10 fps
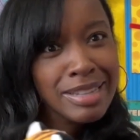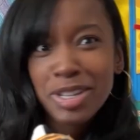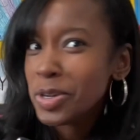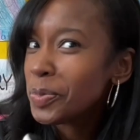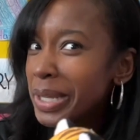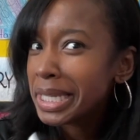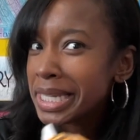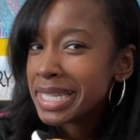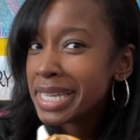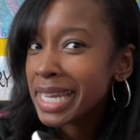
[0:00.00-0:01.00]
Should we
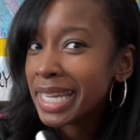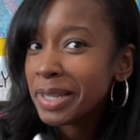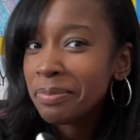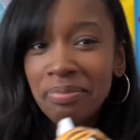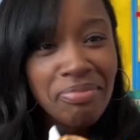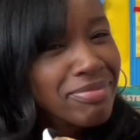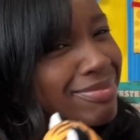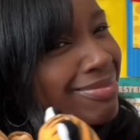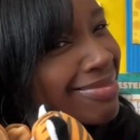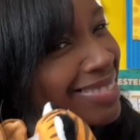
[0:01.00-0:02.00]
listen
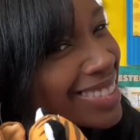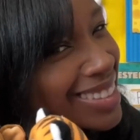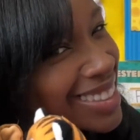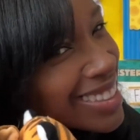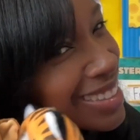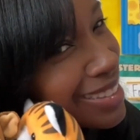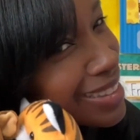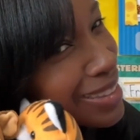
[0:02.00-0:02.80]
in?